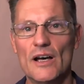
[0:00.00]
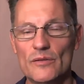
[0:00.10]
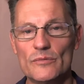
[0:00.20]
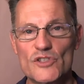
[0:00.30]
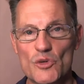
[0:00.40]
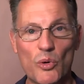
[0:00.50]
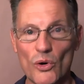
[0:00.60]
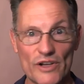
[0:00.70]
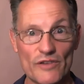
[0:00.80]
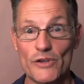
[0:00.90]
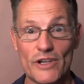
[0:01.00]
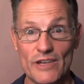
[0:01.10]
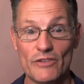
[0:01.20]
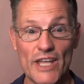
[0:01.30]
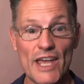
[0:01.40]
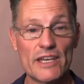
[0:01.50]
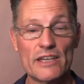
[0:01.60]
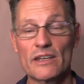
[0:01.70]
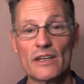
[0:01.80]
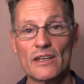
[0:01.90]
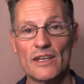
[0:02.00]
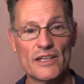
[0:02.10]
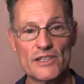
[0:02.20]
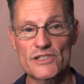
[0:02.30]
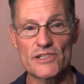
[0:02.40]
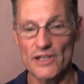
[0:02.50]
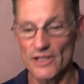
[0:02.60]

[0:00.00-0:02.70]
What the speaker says: support, if you can even get it, is